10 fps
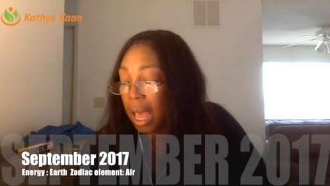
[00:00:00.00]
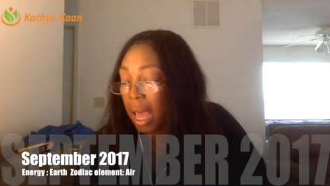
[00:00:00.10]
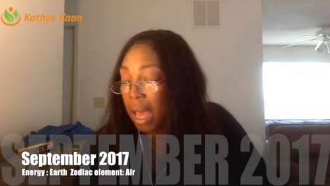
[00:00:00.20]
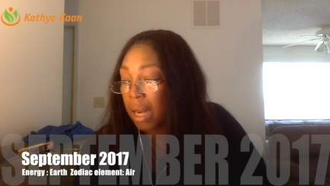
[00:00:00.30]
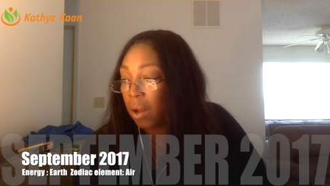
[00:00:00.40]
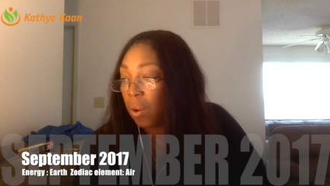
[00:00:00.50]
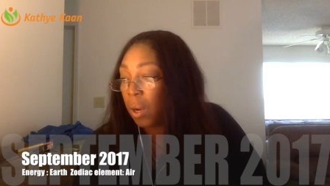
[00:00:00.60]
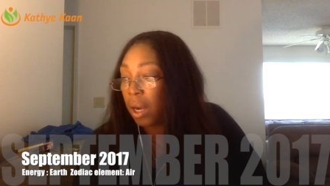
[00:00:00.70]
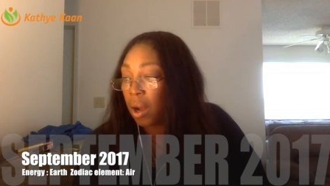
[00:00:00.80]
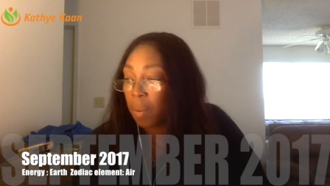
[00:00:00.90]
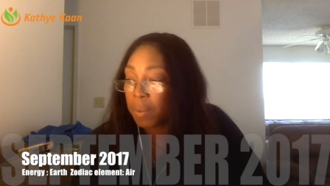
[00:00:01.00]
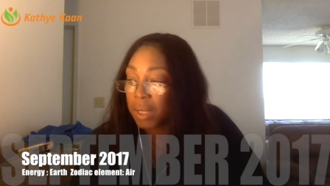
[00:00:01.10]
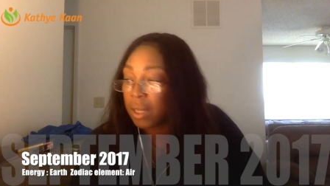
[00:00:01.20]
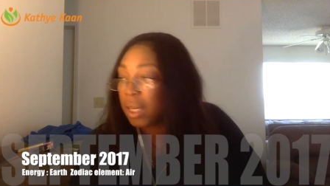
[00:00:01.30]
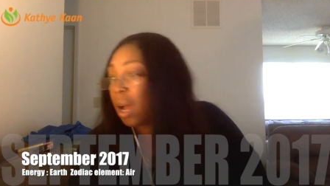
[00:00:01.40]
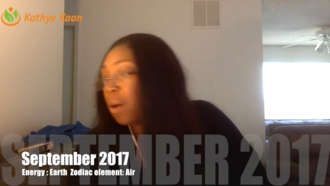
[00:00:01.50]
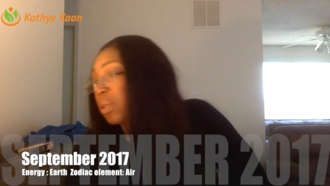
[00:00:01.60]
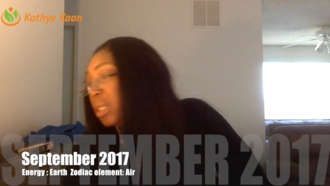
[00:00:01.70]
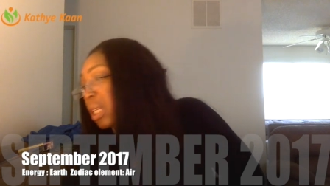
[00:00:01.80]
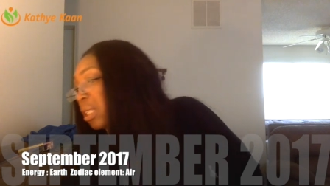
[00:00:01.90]
and a whole lot of ups and
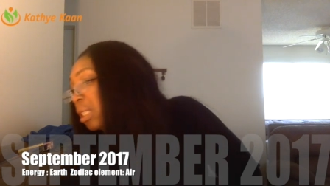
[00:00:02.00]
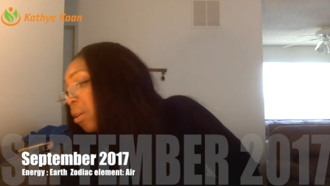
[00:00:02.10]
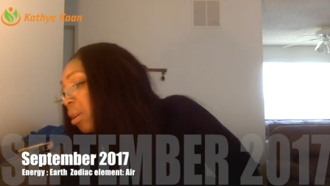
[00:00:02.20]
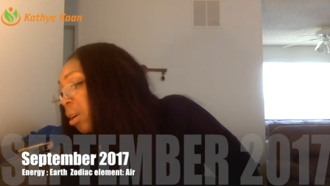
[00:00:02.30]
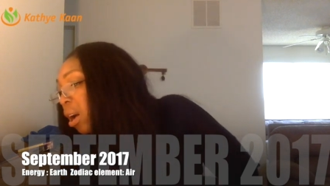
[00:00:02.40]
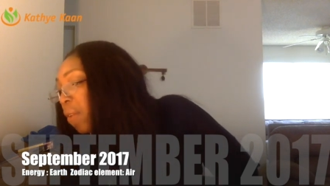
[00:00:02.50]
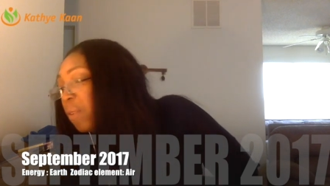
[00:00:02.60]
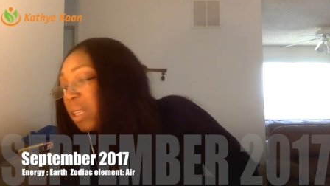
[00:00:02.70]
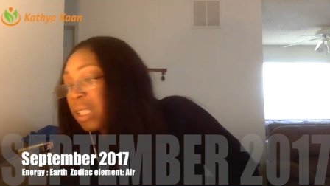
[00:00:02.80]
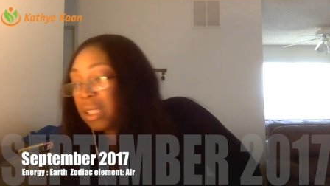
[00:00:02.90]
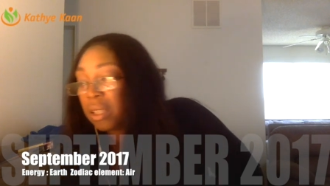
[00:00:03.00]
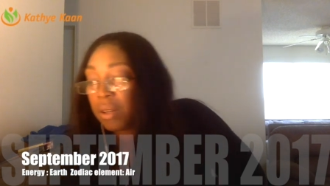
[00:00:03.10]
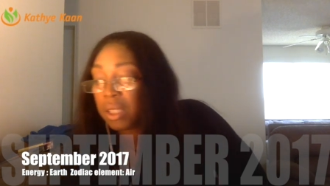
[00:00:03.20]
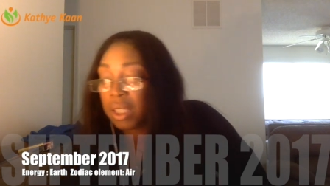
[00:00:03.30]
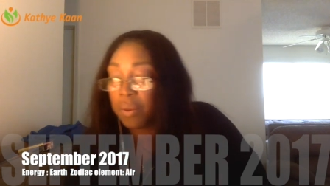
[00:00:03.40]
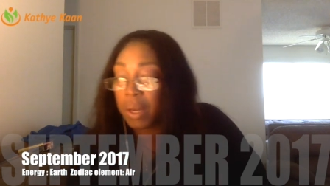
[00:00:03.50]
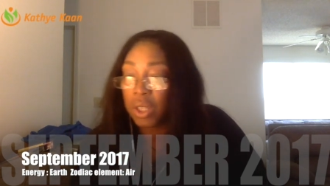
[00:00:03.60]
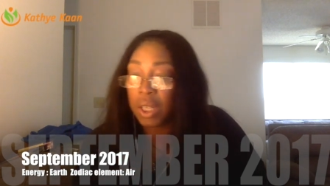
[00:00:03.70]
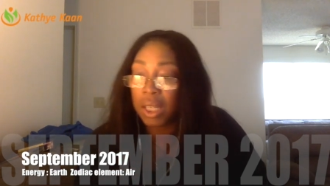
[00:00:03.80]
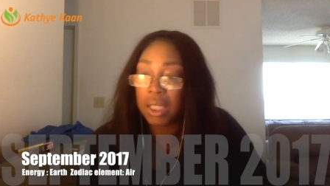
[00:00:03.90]
downs and certain conflicts and certain
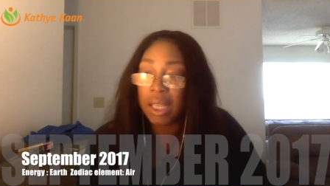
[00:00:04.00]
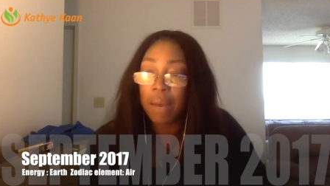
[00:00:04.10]
situation that is